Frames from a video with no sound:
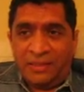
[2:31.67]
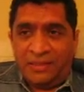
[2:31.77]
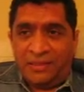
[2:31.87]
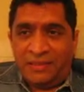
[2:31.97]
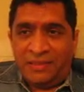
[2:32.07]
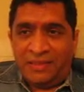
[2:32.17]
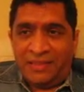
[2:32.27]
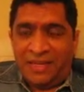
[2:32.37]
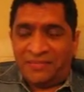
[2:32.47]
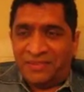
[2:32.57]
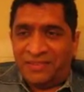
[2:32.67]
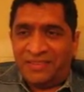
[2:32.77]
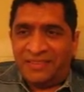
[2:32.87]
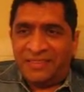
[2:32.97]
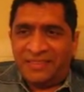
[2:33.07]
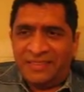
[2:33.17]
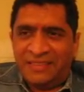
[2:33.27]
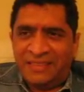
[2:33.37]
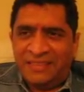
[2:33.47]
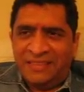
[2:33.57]
and
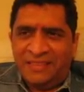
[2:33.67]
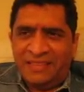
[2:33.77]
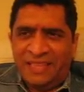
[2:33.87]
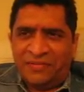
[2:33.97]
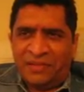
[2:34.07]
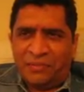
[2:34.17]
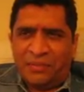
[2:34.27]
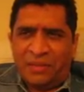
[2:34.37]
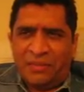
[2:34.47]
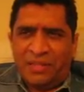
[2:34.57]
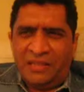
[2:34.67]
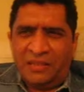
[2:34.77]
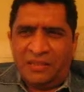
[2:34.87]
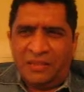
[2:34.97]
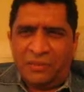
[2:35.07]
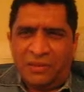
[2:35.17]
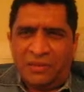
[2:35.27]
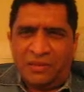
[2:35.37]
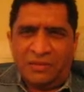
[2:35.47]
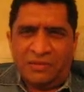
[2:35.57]
after probably about
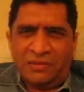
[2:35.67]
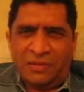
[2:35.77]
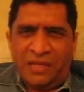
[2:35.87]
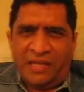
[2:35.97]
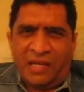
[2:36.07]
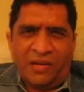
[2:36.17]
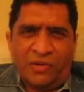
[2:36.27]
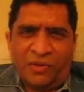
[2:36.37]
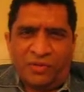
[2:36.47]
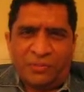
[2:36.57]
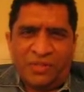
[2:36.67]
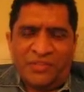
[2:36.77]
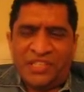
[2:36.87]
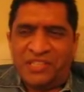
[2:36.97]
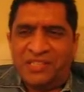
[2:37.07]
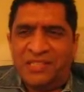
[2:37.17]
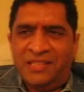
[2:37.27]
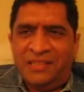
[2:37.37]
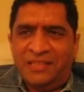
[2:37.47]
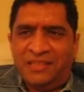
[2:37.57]
an hour of observation,
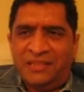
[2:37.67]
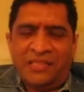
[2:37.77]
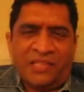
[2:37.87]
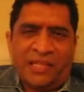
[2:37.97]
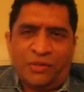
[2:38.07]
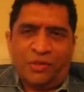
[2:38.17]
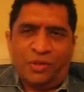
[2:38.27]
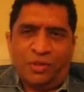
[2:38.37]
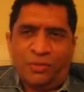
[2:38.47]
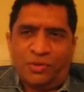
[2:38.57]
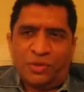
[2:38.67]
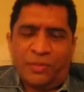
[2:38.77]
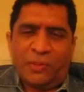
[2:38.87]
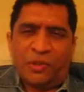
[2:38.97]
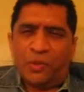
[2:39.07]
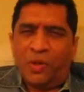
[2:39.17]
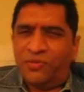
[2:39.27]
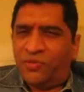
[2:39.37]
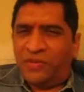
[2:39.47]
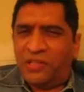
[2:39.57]
they said I could go home. So by about
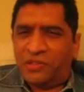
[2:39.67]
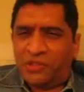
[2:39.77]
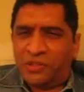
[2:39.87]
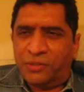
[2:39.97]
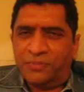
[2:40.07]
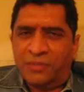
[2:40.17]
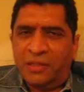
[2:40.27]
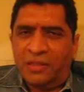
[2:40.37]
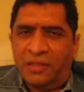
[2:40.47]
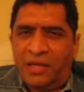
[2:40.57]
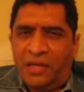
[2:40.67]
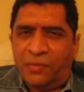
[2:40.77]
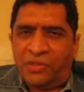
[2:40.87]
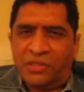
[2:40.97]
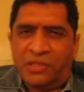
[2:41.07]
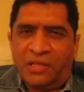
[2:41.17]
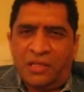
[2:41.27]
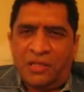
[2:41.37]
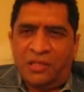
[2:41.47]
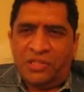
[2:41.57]
12:15 or so, I was
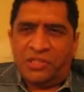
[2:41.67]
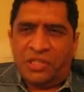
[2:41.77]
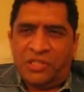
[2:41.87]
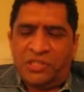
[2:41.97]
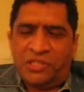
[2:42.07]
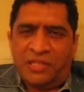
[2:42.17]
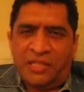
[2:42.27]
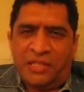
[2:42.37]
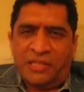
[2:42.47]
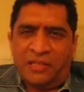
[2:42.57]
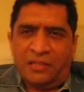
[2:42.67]
discharged and